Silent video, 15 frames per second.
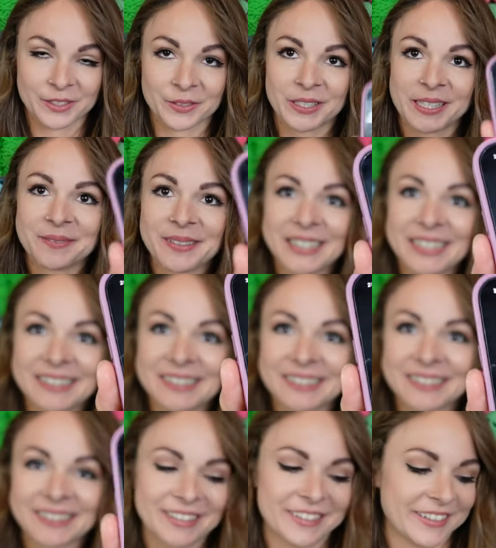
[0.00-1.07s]
20
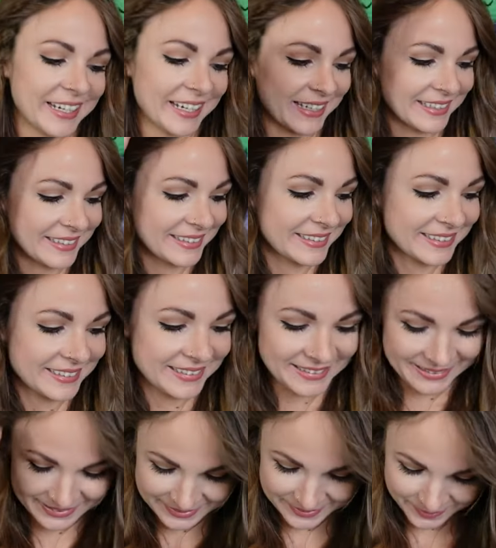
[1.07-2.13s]
minutes. Okay.
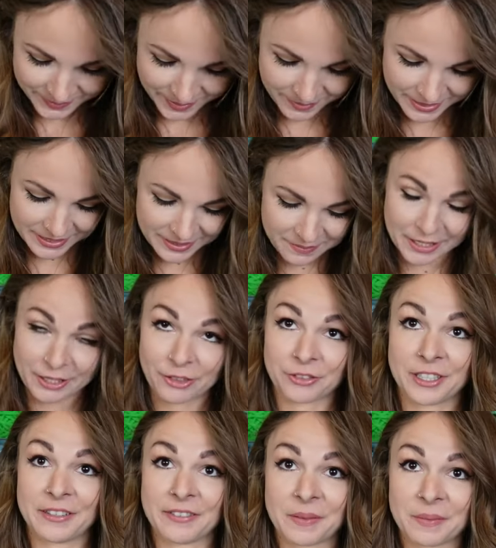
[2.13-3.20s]
Maybe I can make
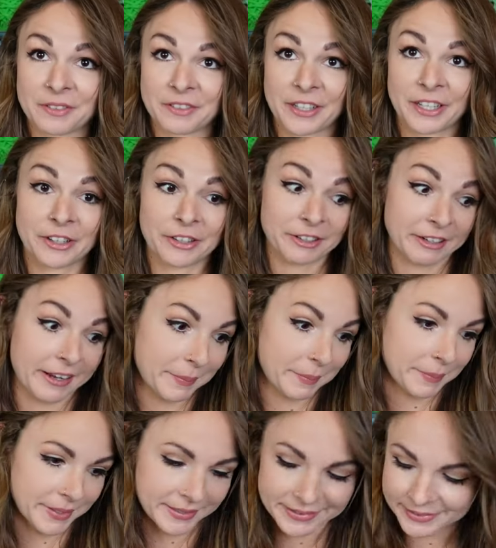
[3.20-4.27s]
three of them if I hurry up.
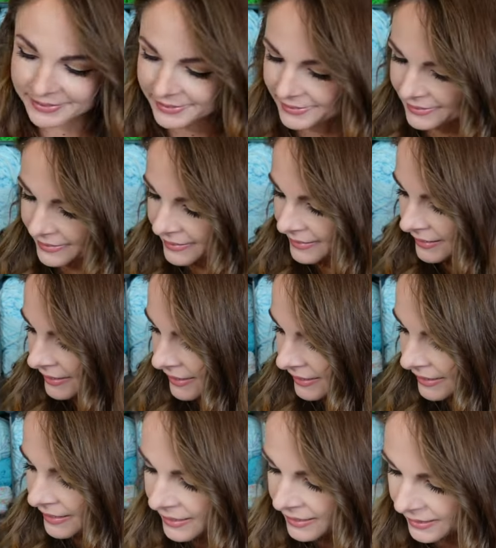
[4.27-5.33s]

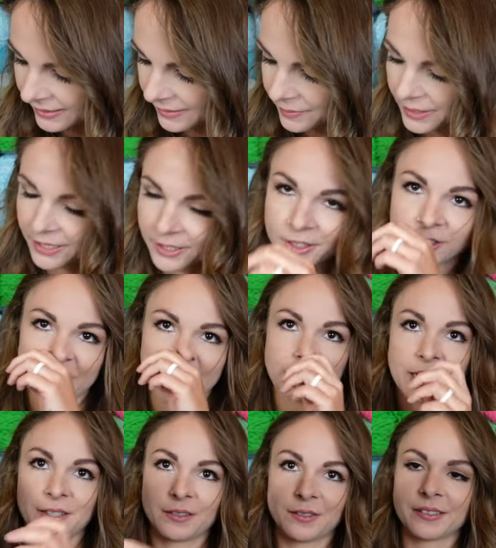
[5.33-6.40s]
Let's make a gray
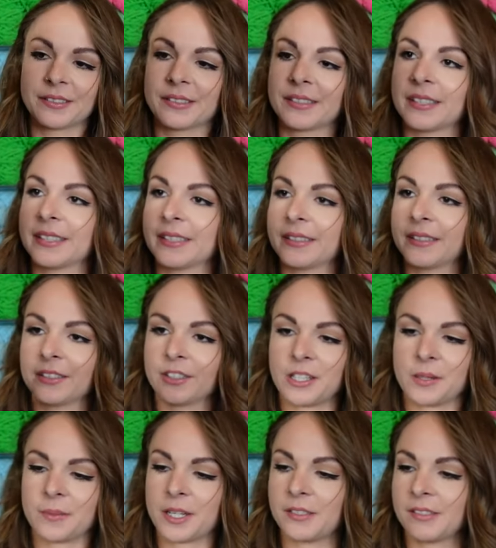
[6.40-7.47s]
mouse. Gray
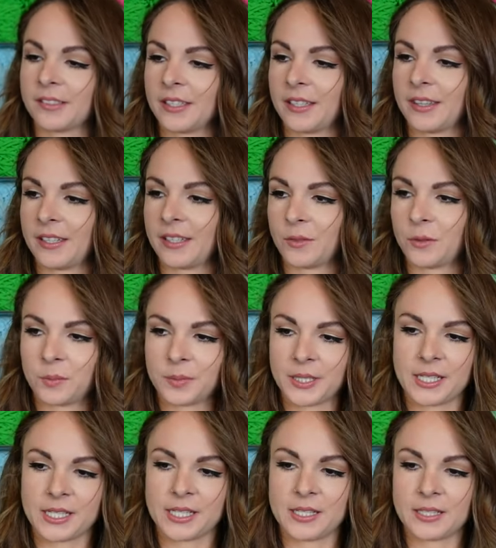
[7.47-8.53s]
mouse I think will
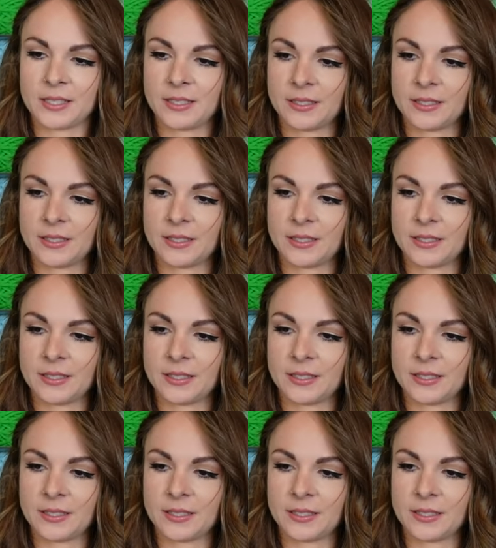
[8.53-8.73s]
be